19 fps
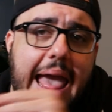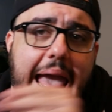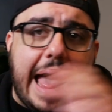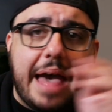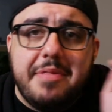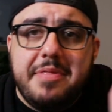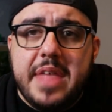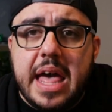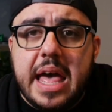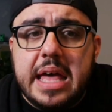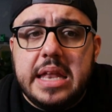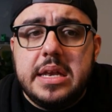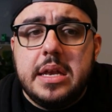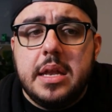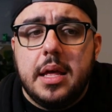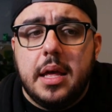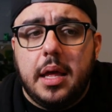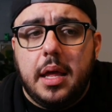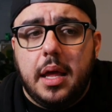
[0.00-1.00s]
And
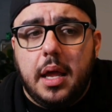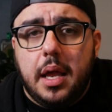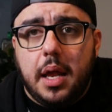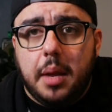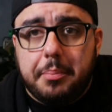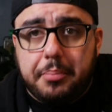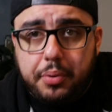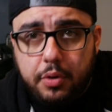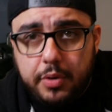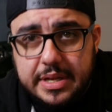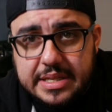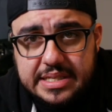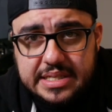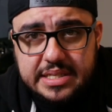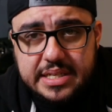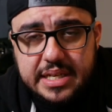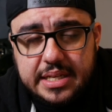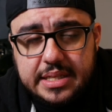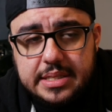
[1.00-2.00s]
then
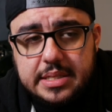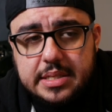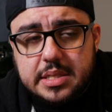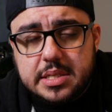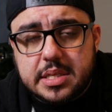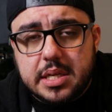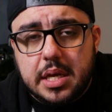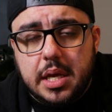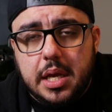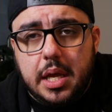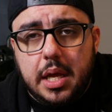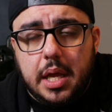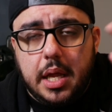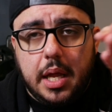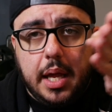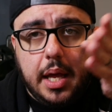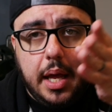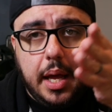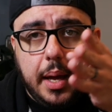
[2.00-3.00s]
Princeton's,
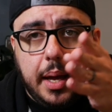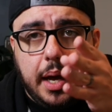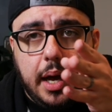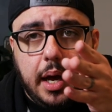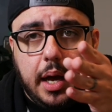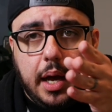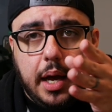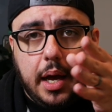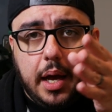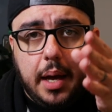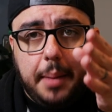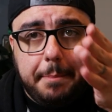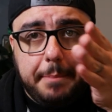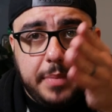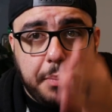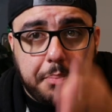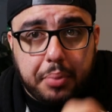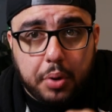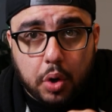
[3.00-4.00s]
uh,
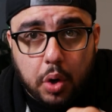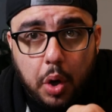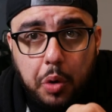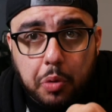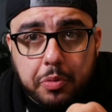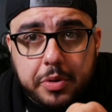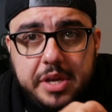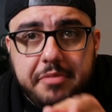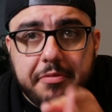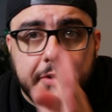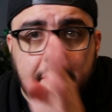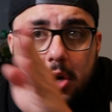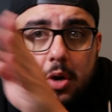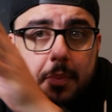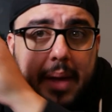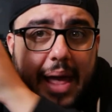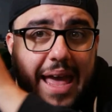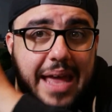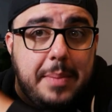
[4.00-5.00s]
pro
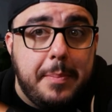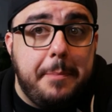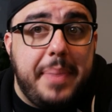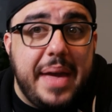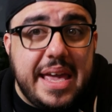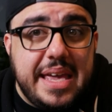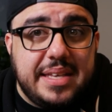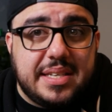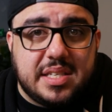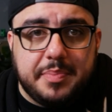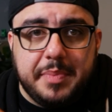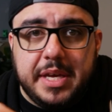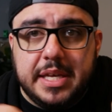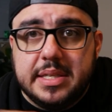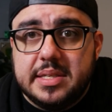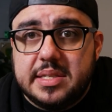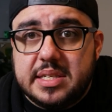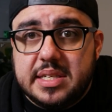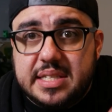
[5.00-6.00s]
reverb, and
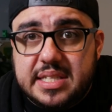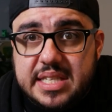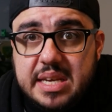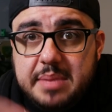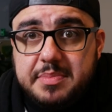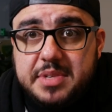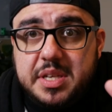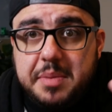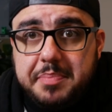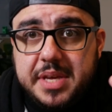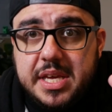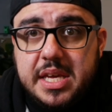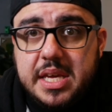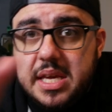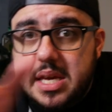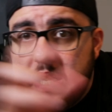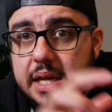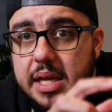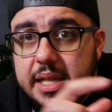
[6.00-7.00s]
Bassmans seem to
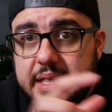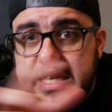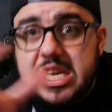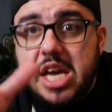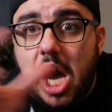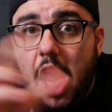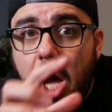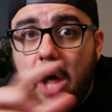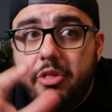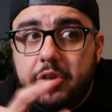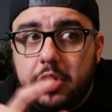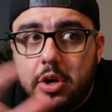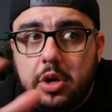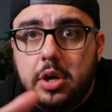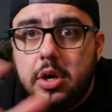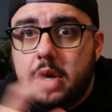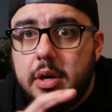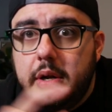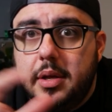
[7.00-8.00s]
be the
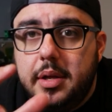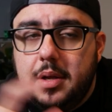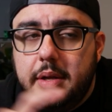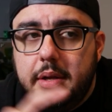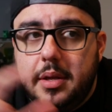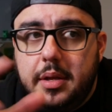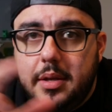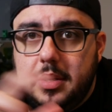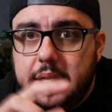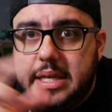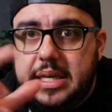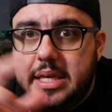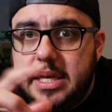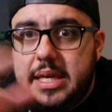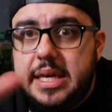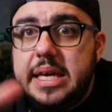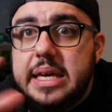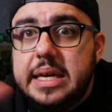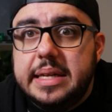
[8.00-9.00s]
other
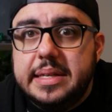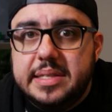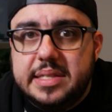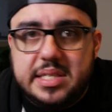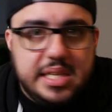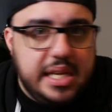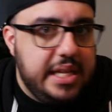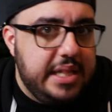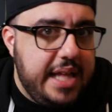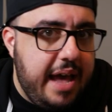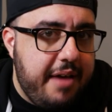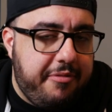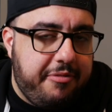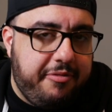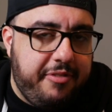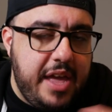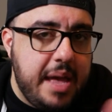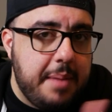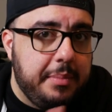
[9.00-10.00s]
kids in that
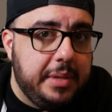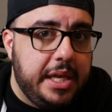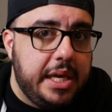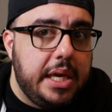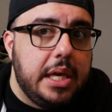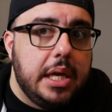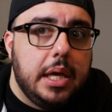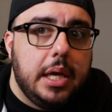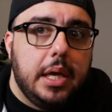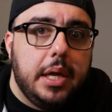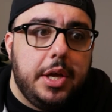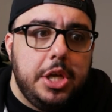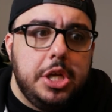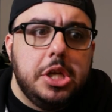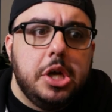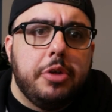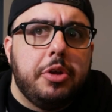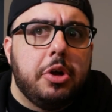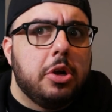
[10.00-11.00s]
family.
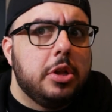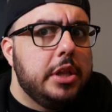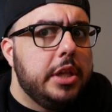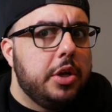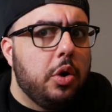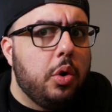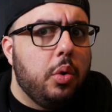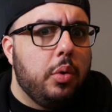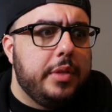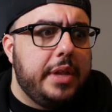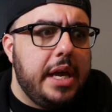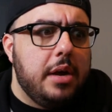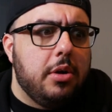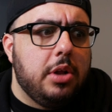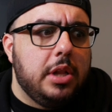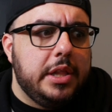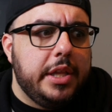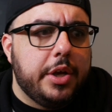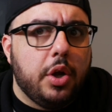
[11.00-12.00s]
You know, they're a little, they
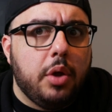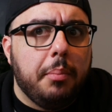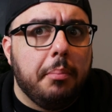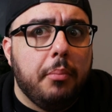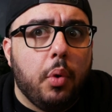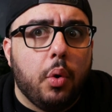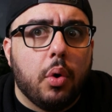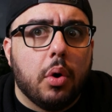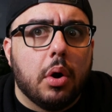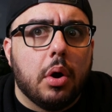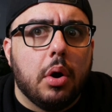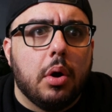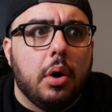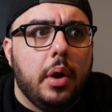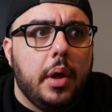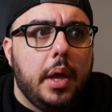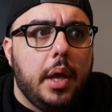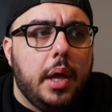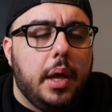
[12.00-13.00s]
are a little more,